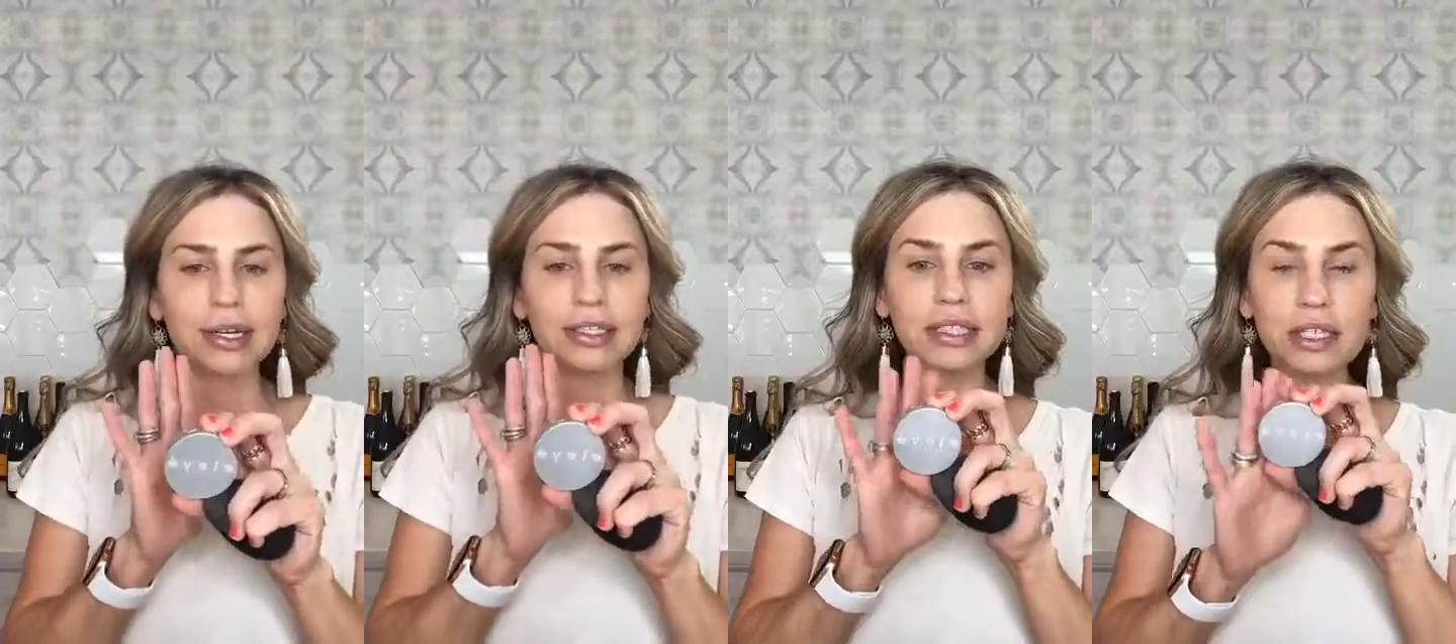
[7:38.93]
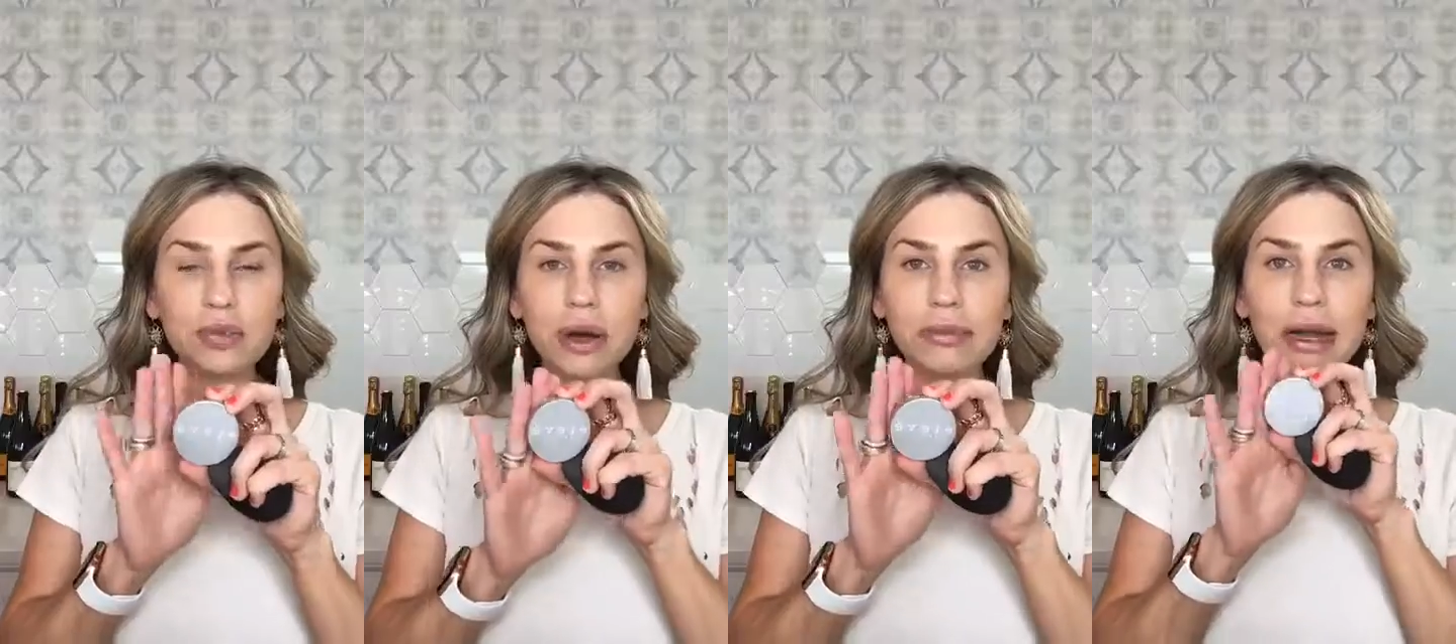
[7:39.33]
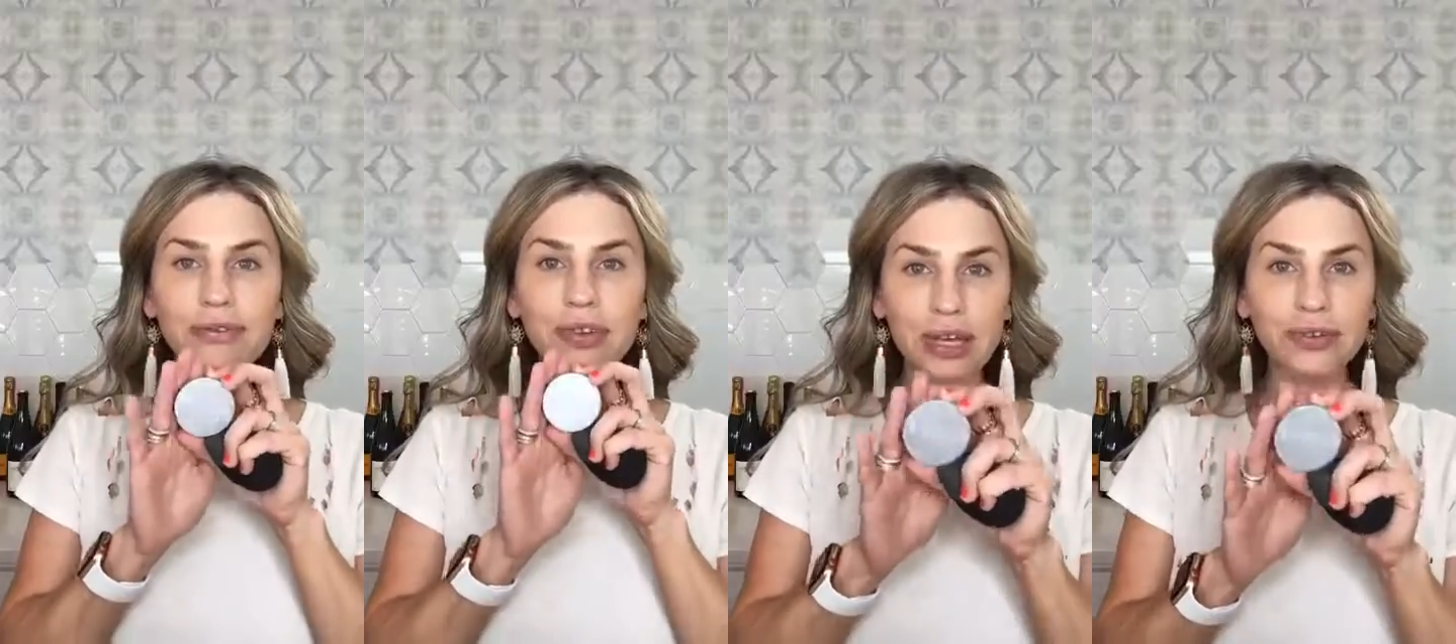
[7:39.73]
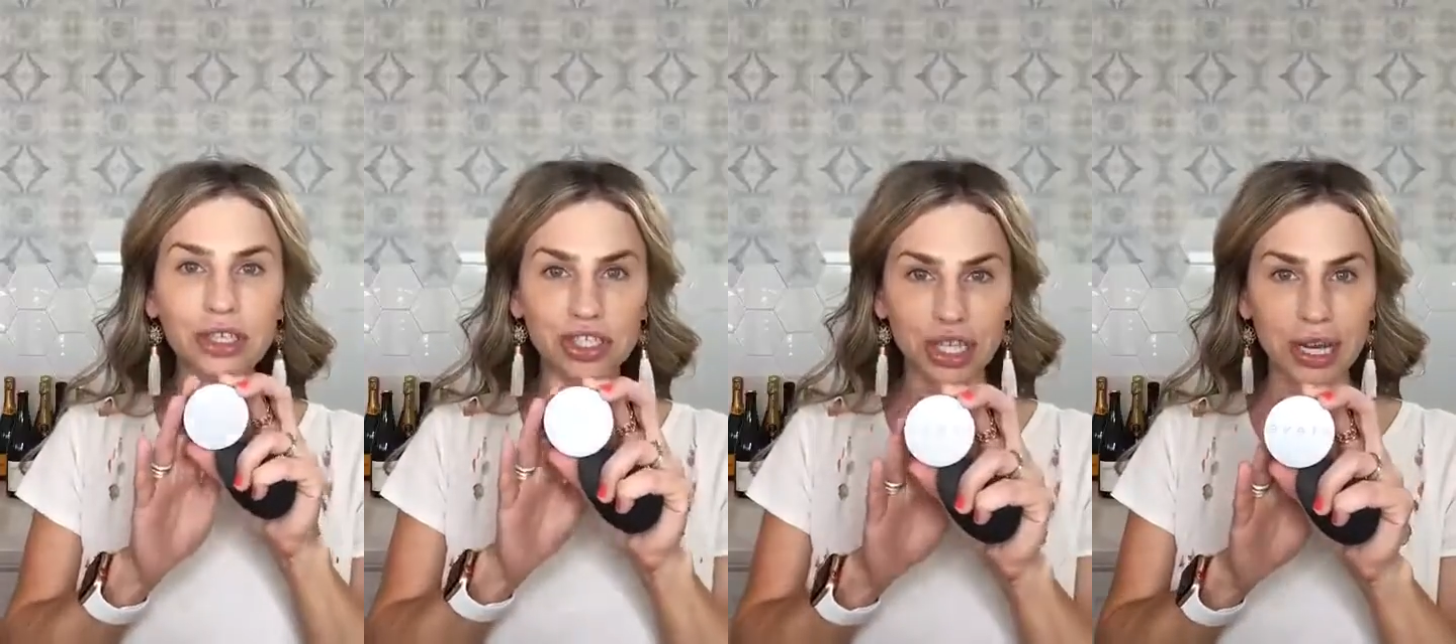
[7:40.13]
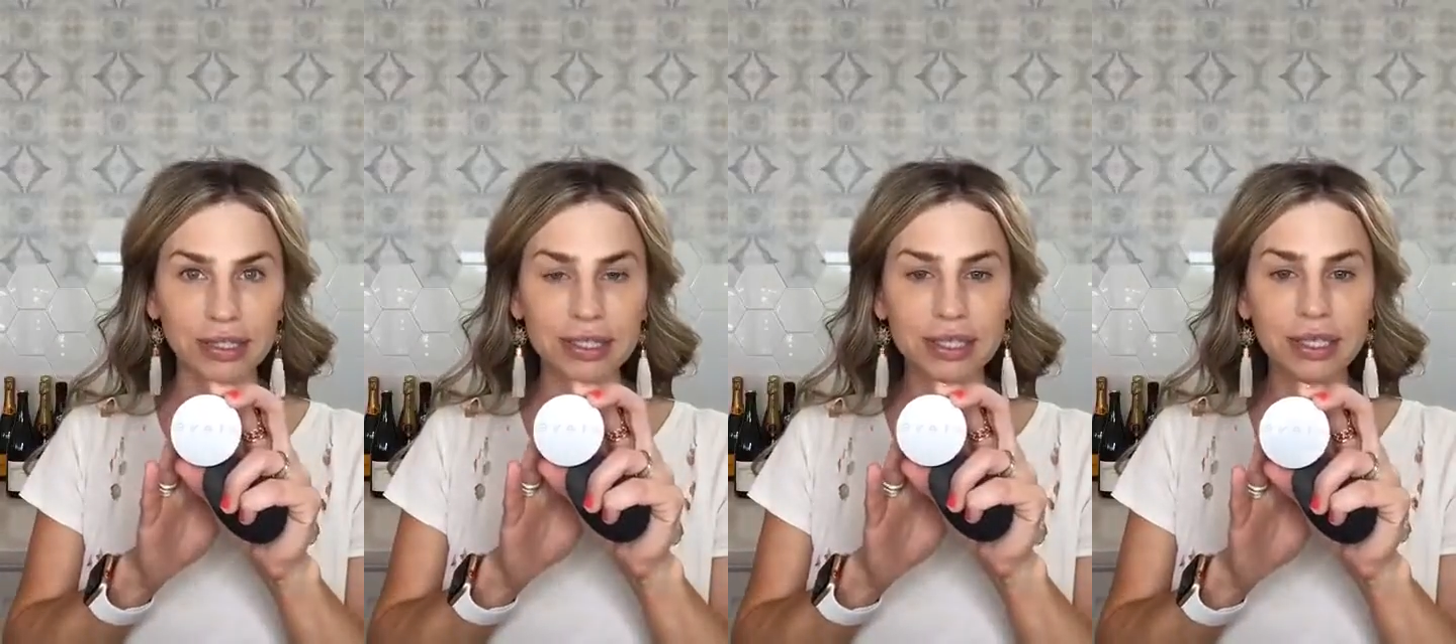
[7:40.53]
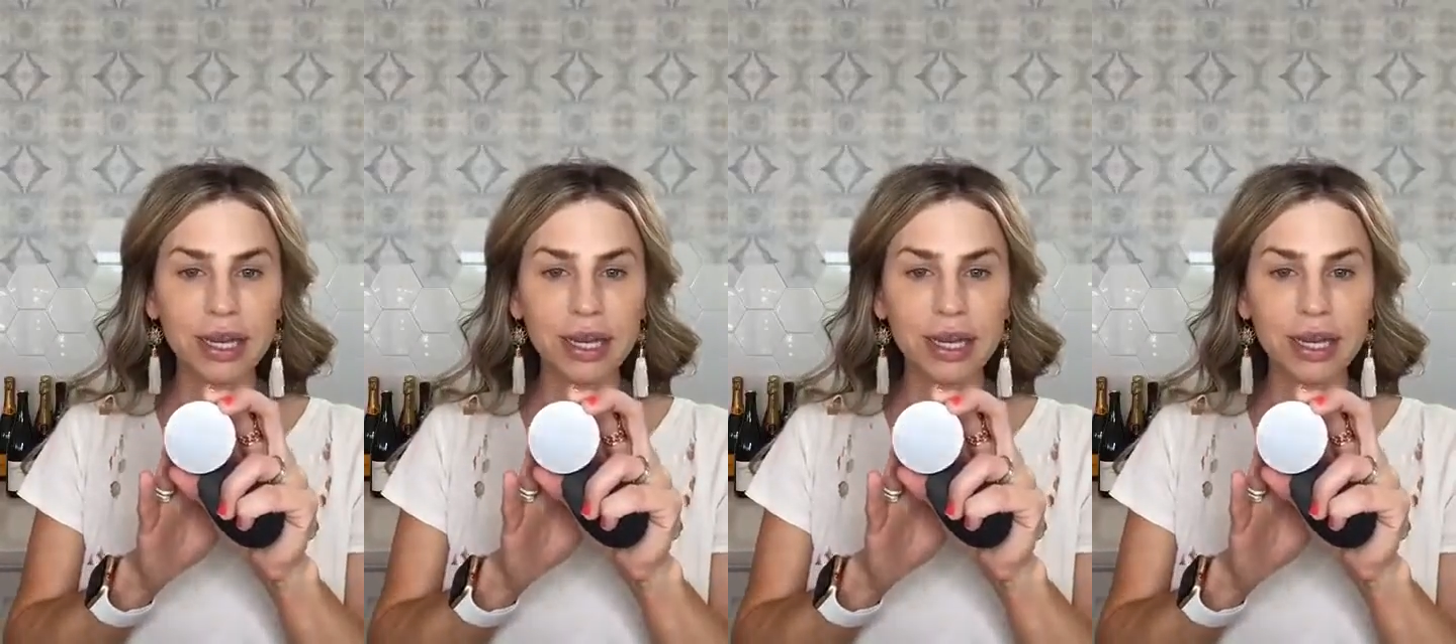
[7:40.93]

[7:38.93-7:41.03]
This is one of my favorite shades.